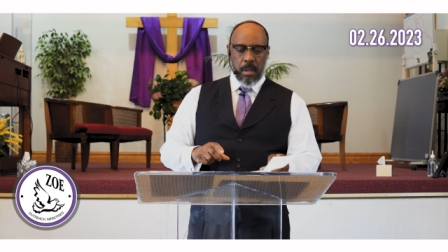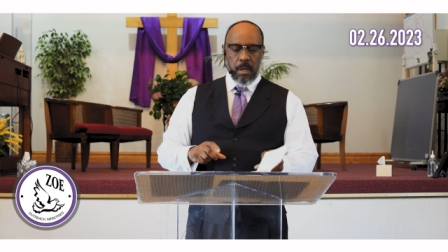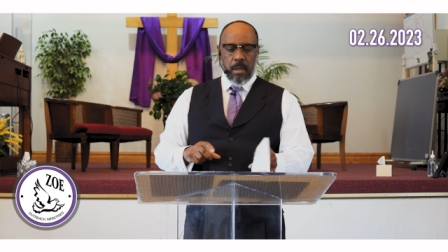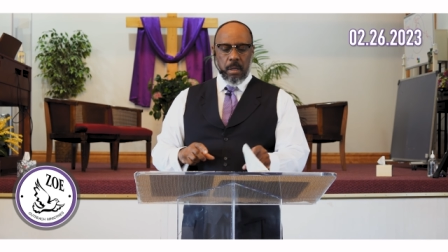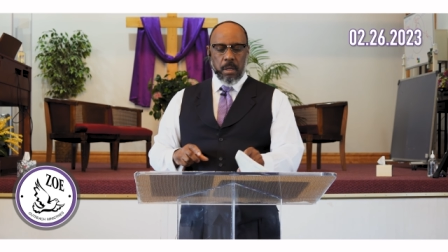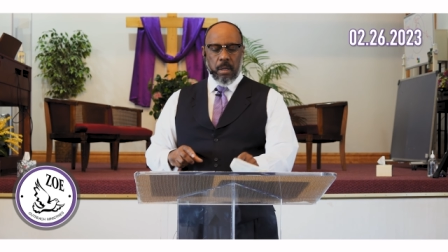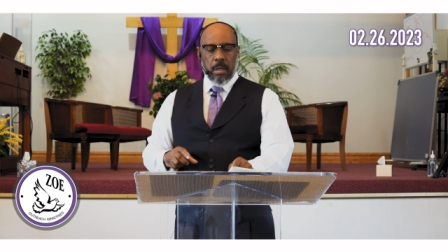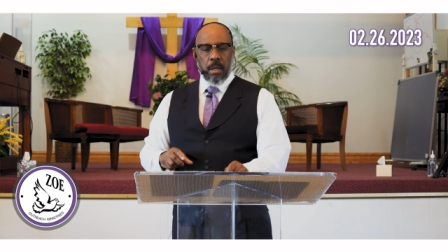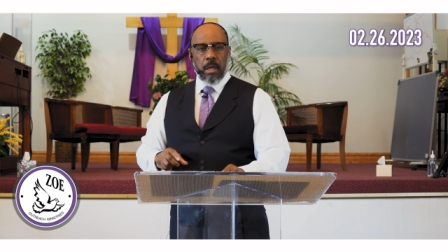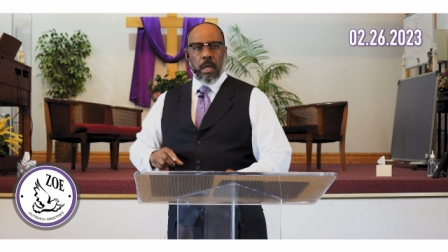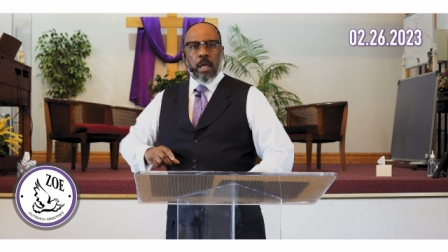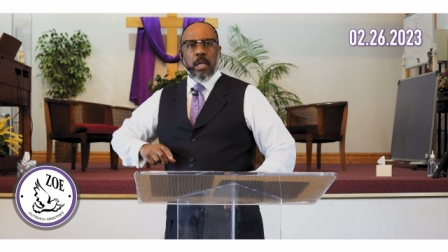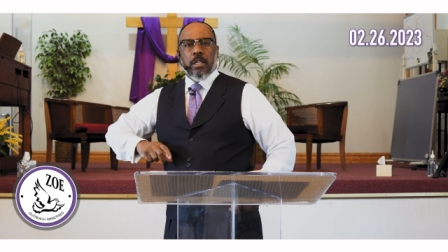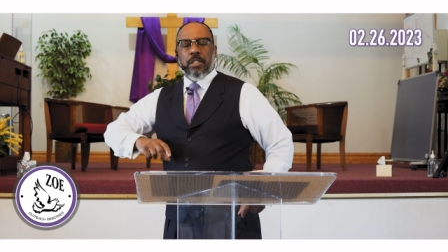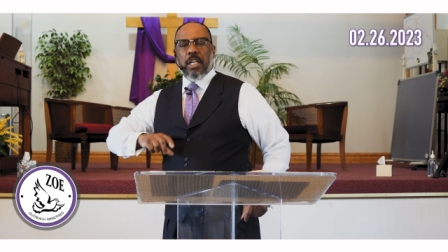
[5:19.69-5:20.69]
Amen.
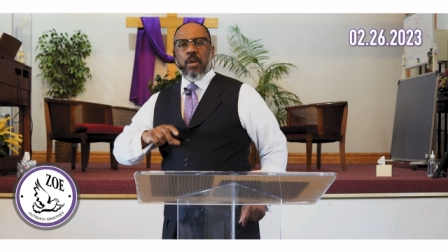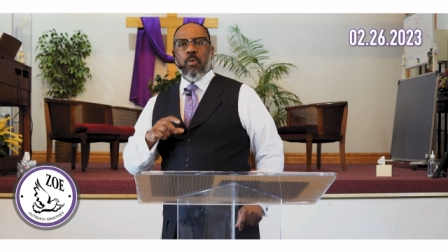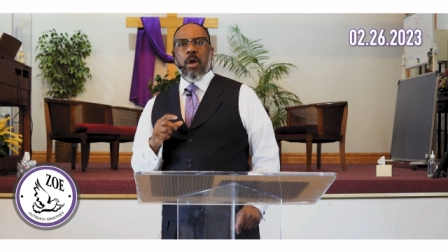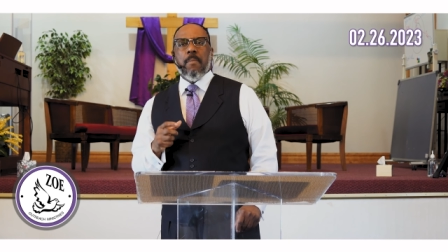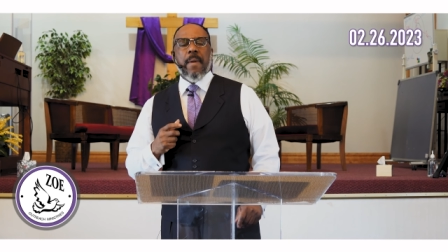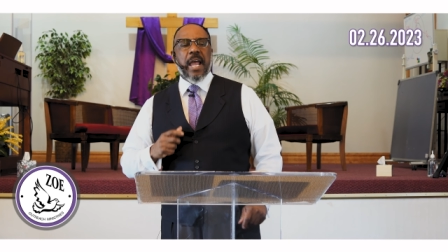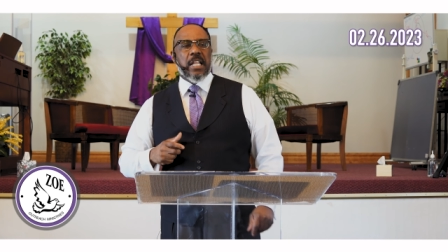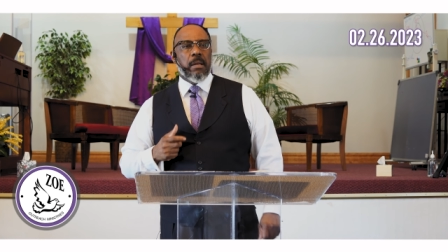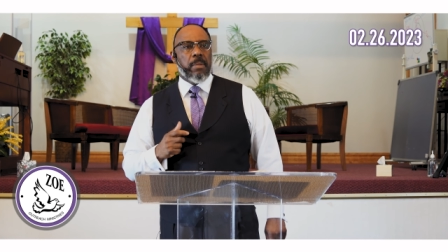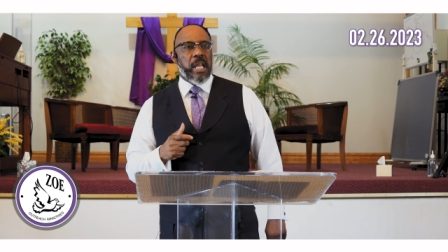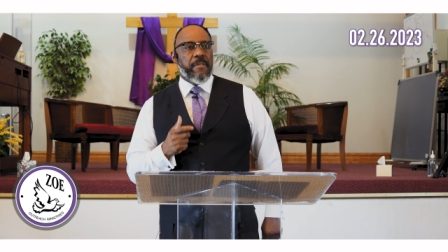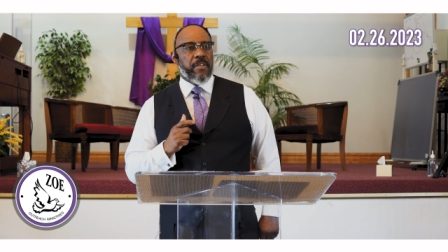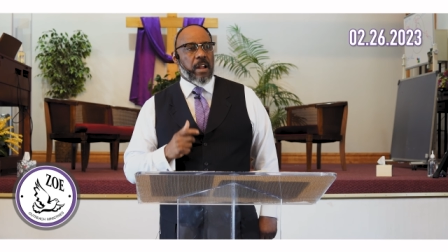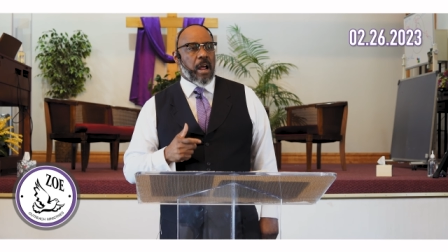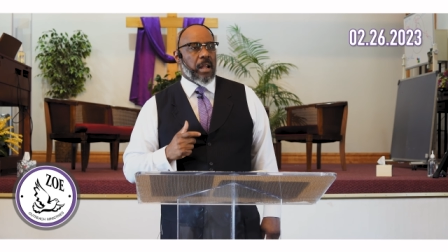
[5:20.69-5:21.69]
See, we're made to
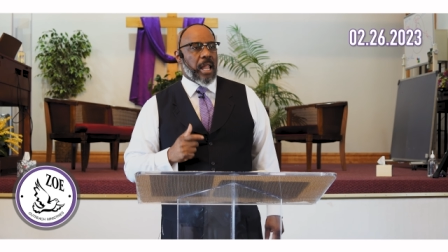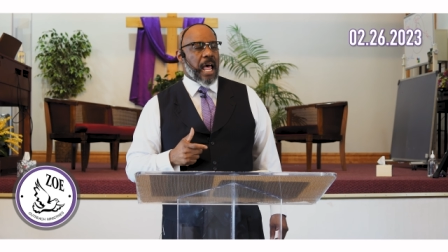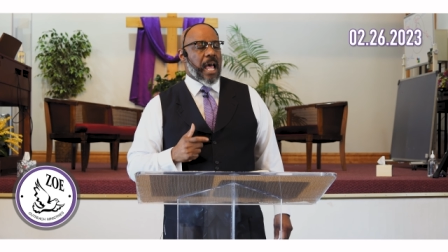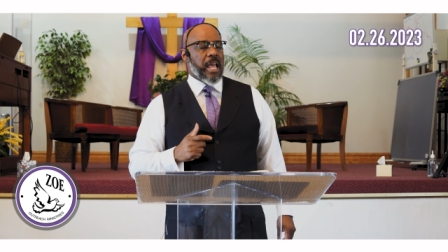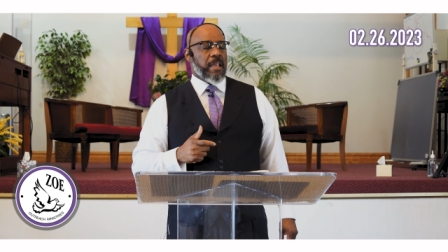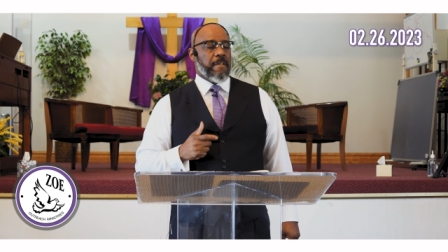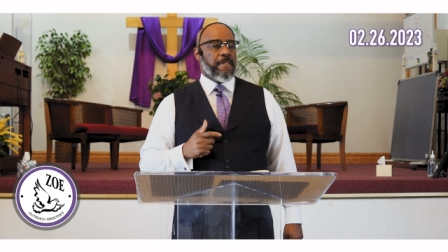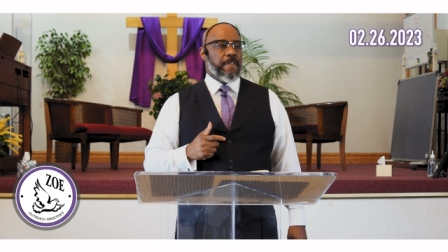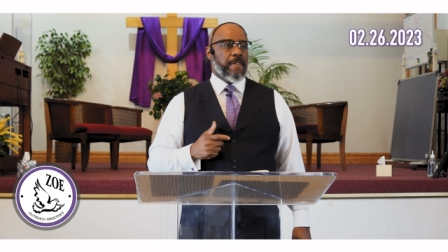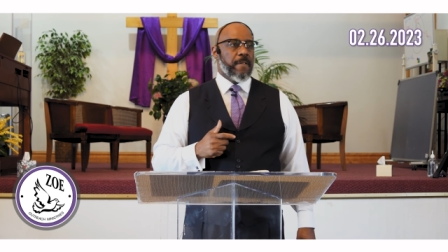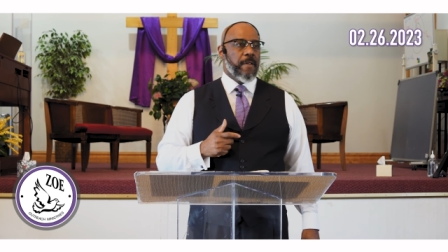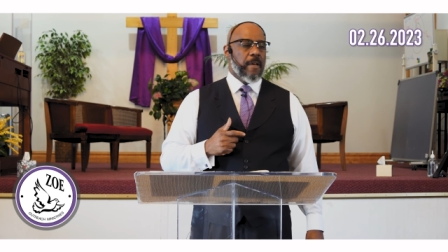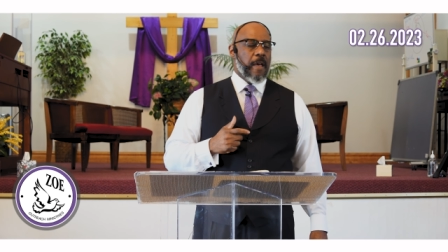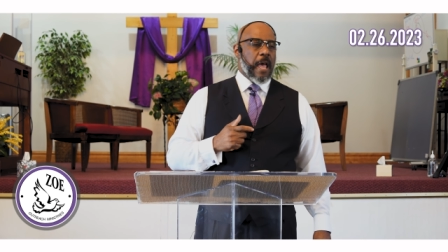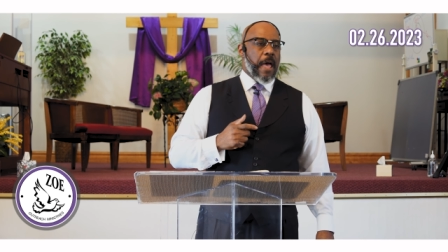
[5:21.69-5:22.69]
believe in our life
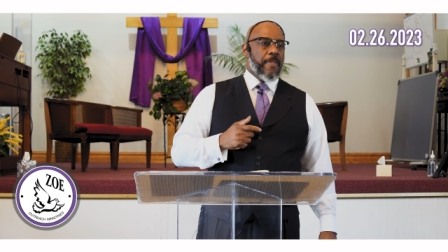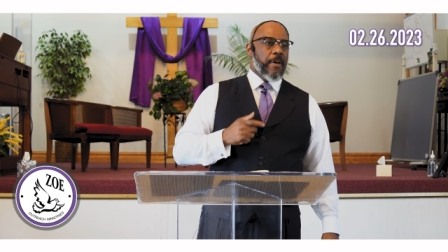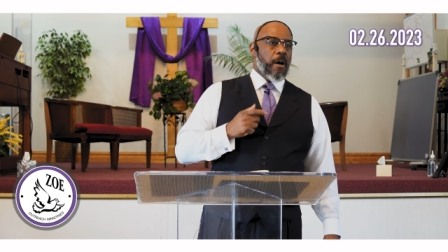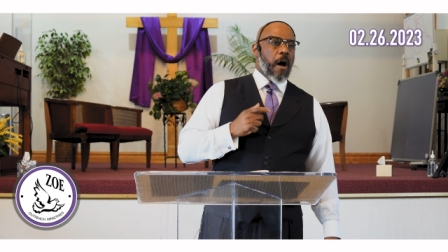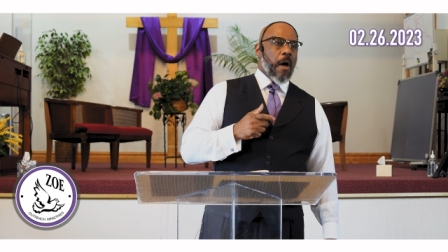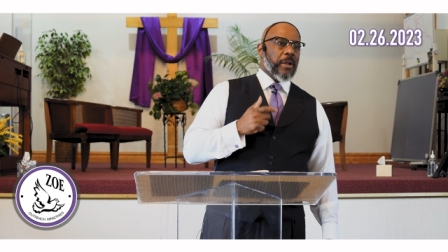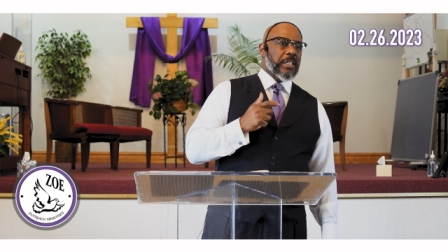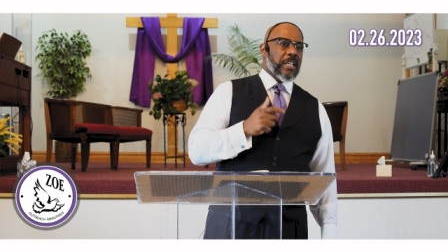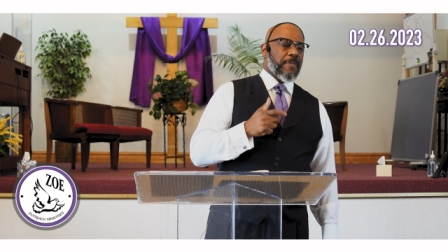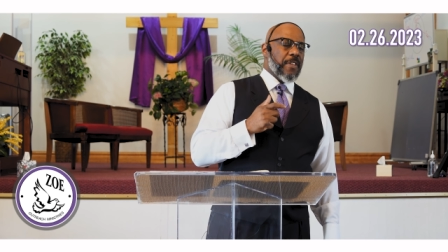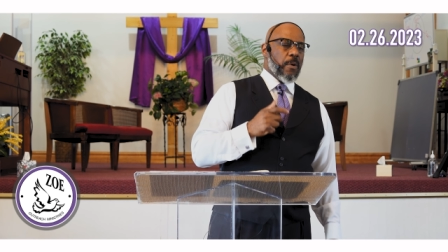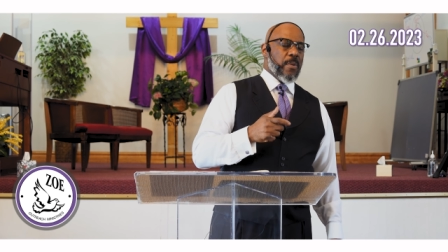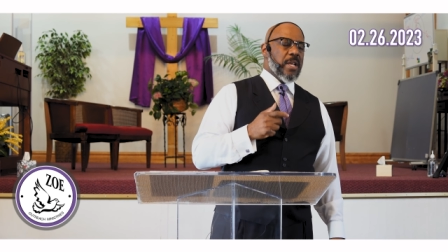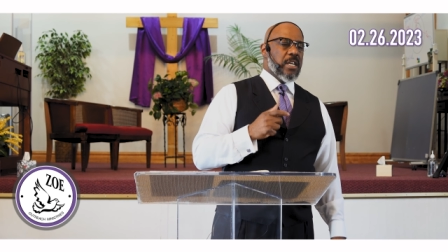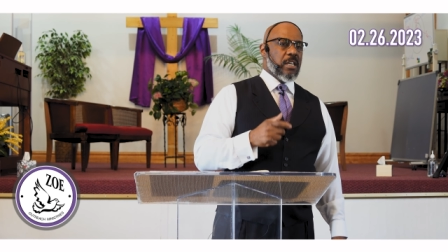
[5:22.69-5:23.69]
that all the stuff
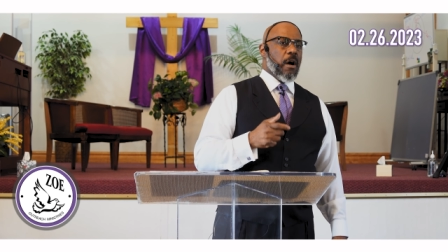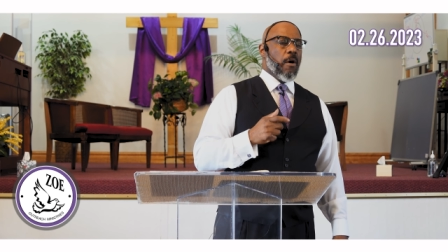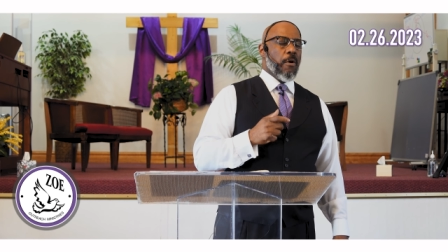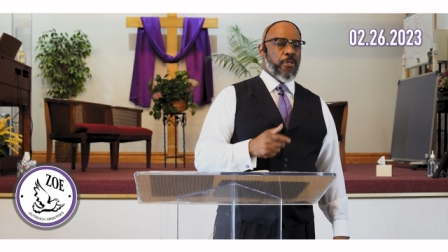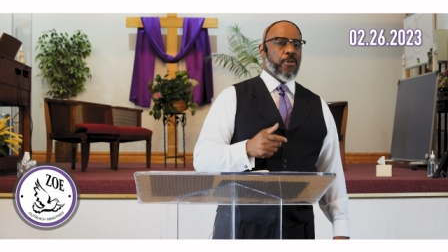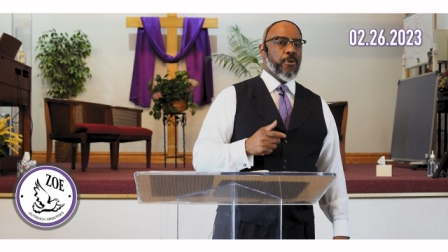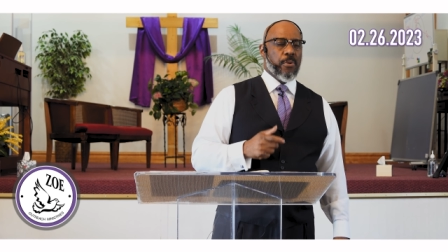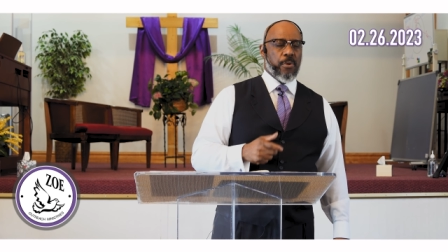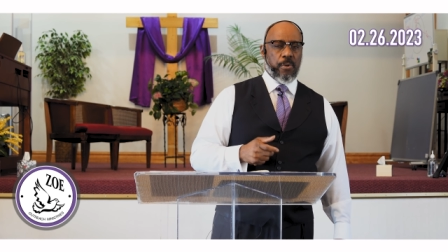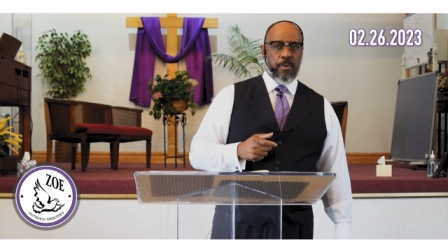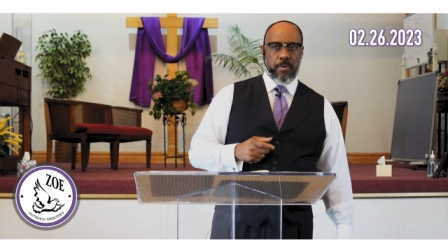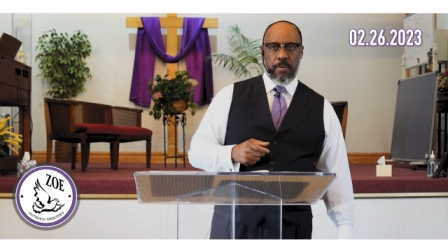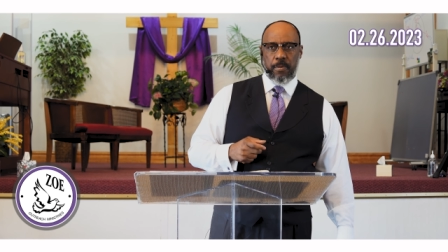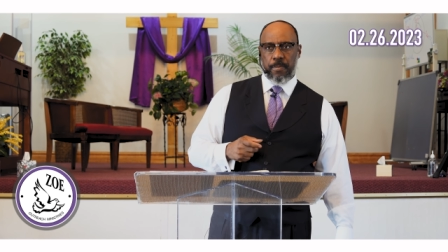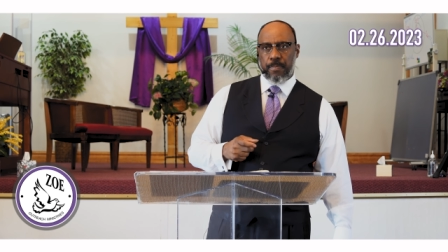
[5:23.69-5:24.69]
that we go through,